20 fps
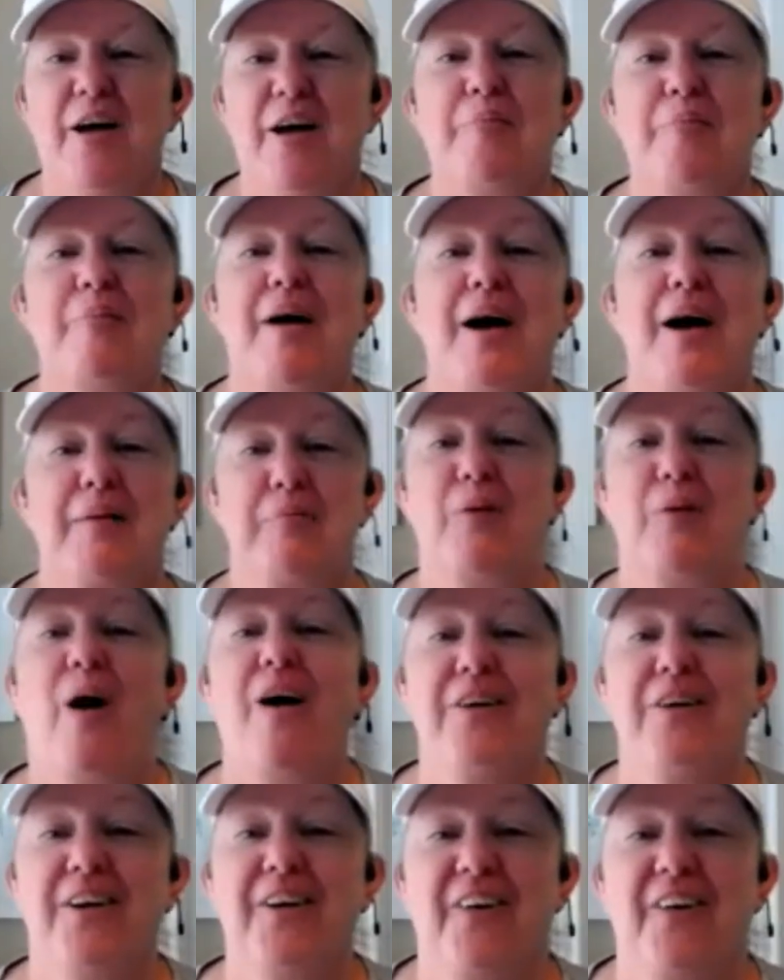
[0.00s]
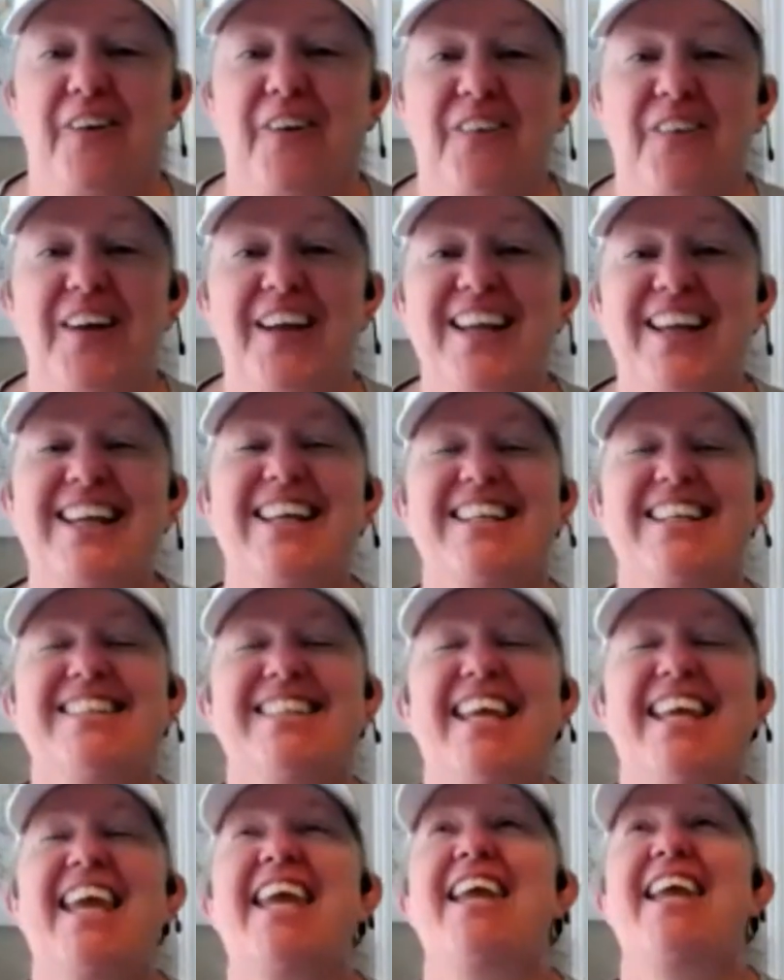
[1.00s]
My Bronco is
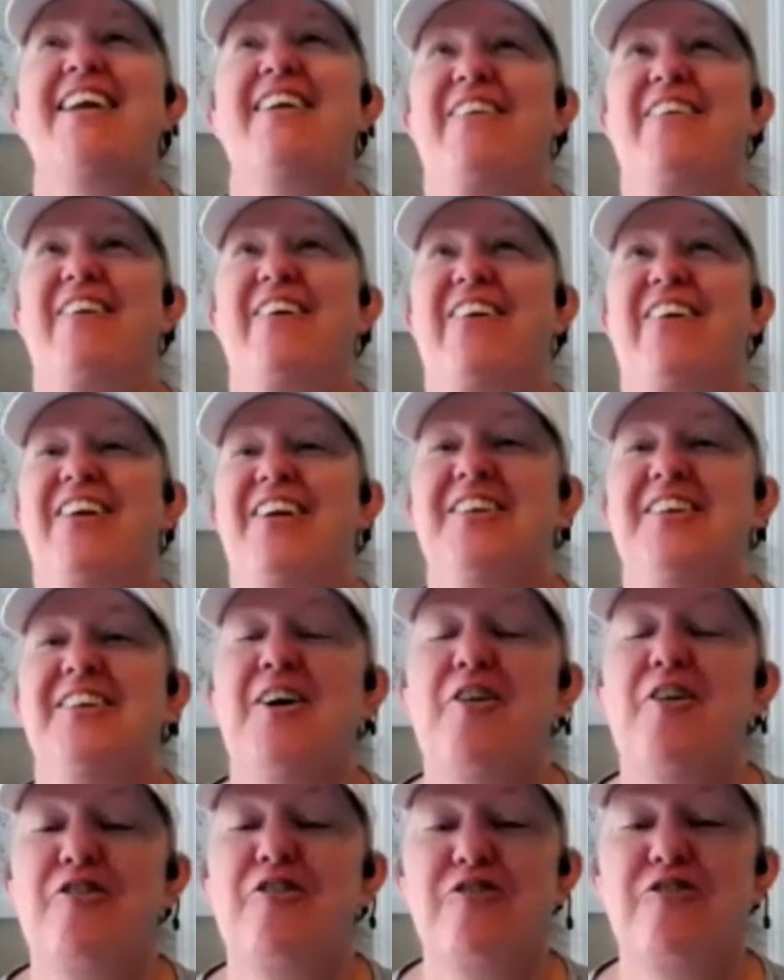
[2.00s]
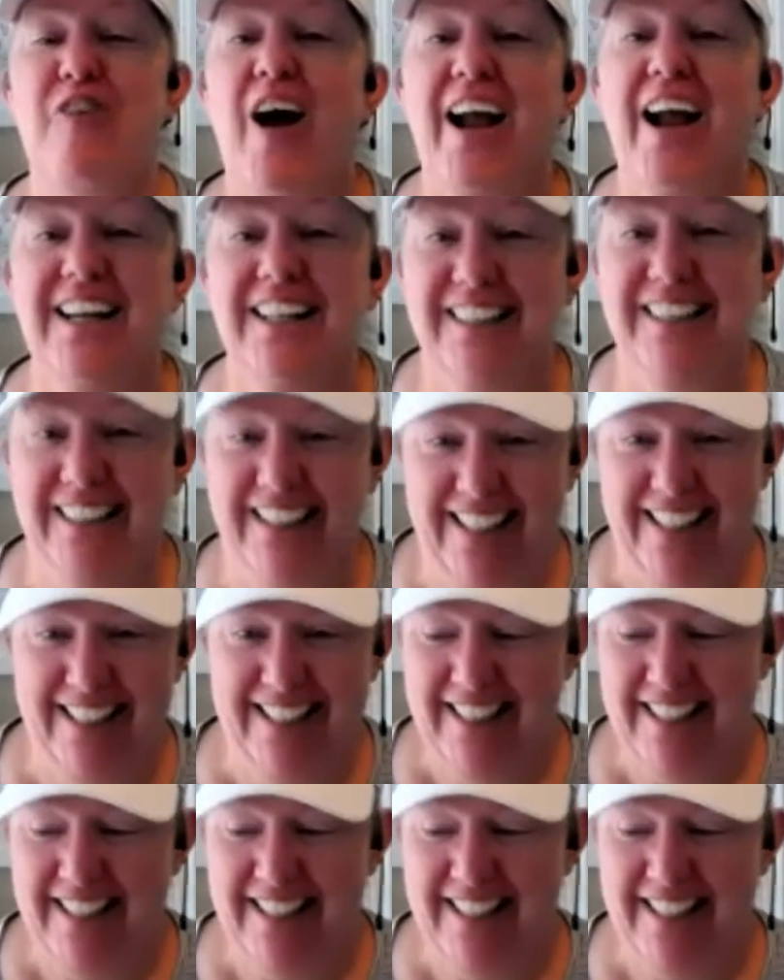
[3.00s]
here. Finally.